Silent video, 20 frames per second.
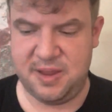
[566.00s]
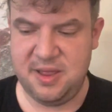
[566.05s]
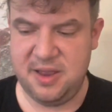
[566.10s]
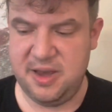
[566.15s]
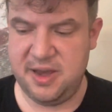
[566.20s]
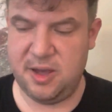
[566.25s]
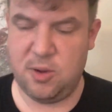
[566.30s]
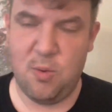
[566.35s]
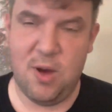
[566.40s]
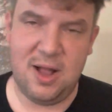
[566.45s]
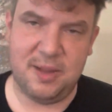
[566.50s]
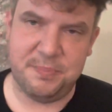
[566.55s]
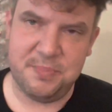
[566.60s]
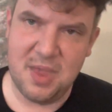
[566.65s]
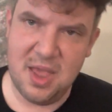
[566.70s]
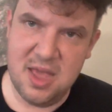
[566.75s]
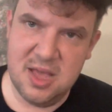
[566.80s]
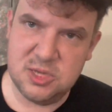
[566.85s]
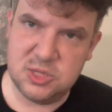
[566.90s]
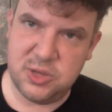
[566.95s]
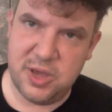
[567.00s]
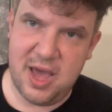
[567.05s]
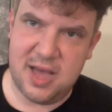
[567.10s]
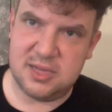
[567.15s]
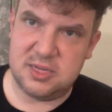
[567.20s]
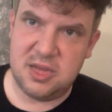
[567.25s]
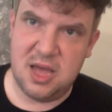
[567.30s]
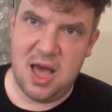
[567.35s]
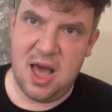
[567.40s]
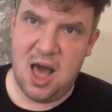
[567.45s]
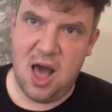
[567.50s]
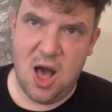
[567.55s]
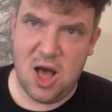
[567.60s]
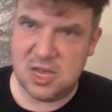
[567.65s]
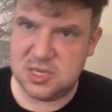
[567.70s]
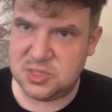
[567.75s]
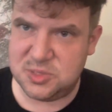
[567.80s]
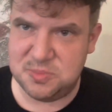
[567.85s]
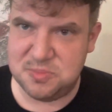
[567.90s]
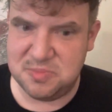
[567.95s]
Nick Wilde. So yeah,
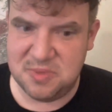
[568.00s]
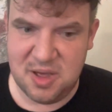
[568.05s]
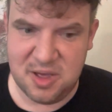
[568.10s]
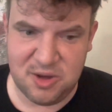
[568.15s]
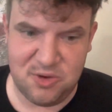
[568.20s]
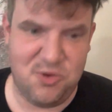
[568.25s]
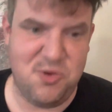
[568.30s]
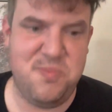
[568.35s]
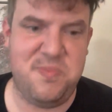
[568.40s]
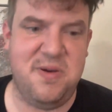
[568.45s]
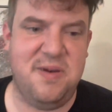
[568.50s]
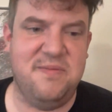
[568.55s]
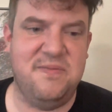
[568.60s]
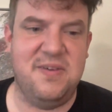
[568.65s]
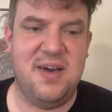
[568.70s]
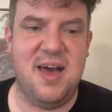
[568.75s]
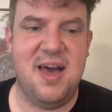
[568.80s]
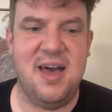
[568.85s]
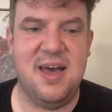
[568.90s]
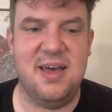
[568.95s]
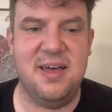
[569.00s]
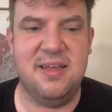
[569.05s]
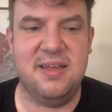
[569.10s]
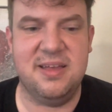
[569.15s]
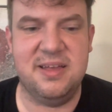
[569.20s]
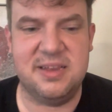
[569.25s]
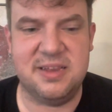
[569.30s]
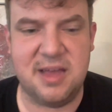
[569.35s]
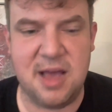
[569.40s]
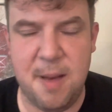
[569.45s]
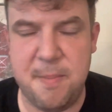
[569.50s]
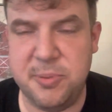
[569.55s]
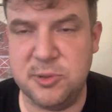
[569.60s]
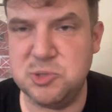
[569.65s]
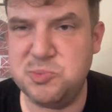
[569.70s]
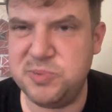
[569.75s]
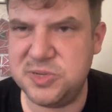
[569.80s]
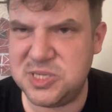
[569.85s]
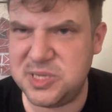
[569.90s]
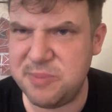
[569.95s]
awesome a group of
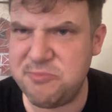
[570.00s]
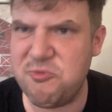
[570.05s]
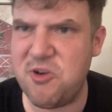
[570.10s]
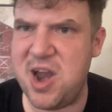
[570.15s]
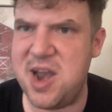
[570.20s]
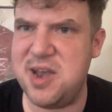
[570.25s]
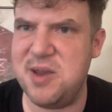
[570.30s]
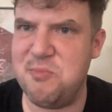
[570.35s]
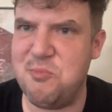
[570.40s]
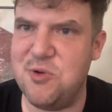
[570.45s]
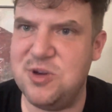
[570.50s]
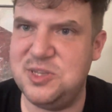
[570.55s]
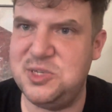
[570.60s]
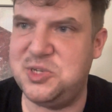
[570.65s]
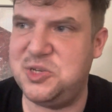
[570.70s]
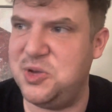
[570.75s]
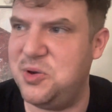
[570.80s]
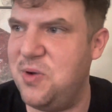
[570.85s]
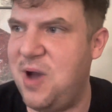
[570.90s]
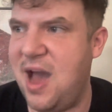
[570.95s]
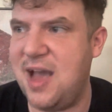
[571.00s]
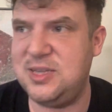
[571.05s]
couples, but some random ones too.